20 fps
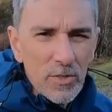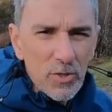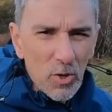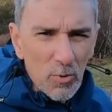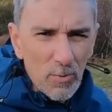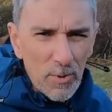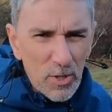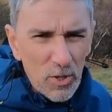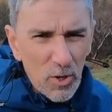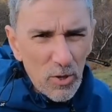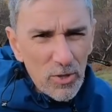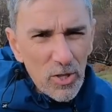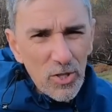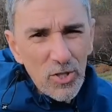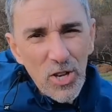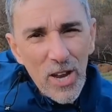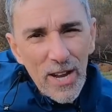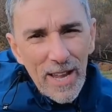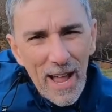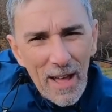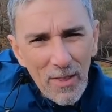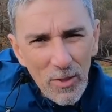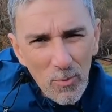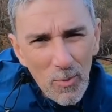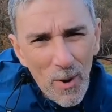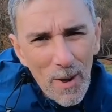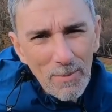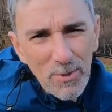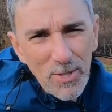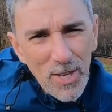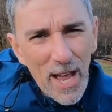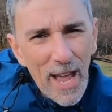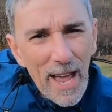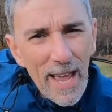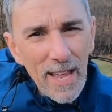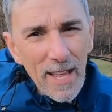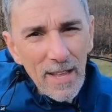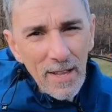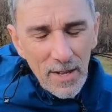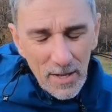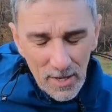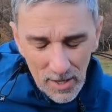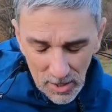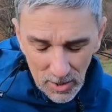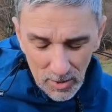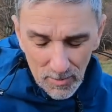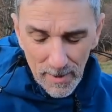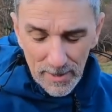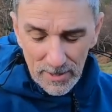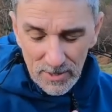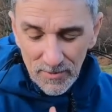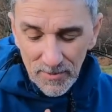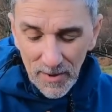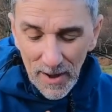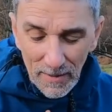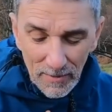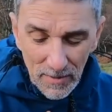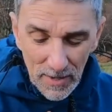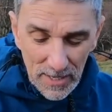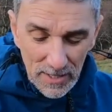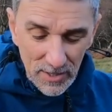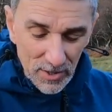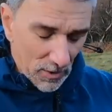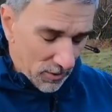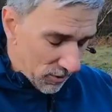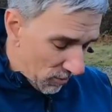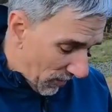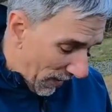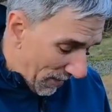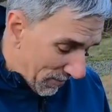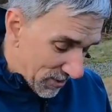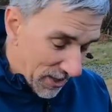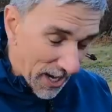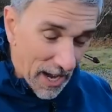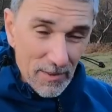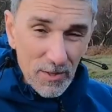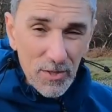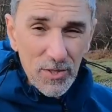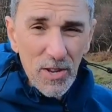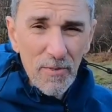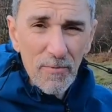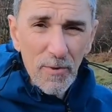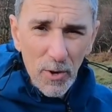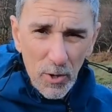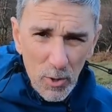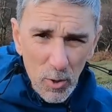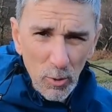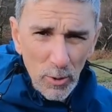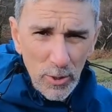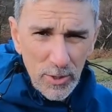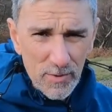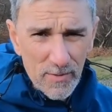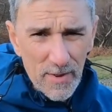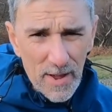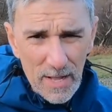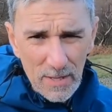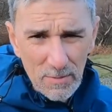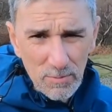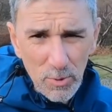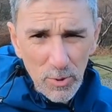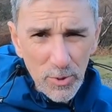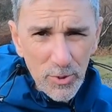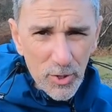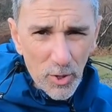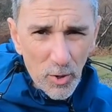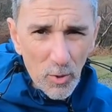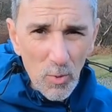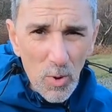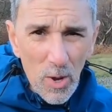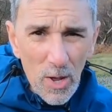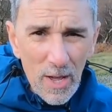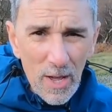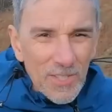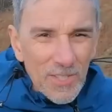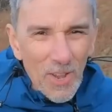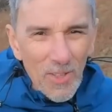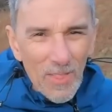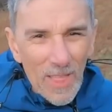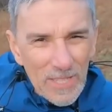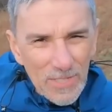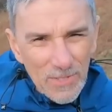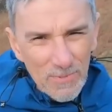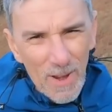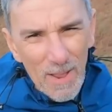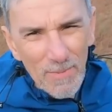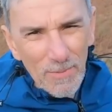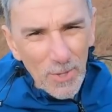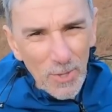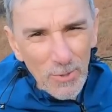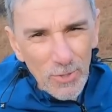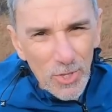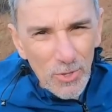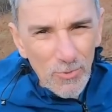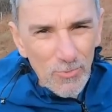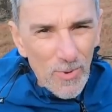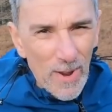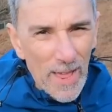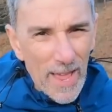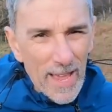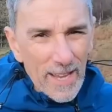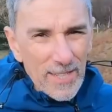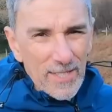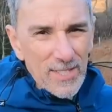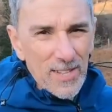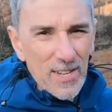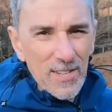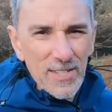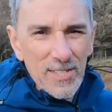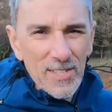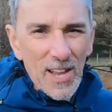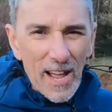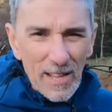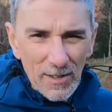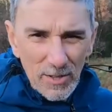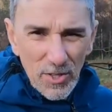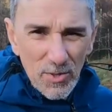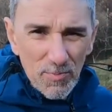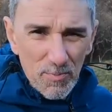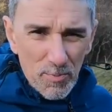So be sure to check out the website, and you'll be able to find these on the website. There's different colours available too. So that's the Revolution Race Silence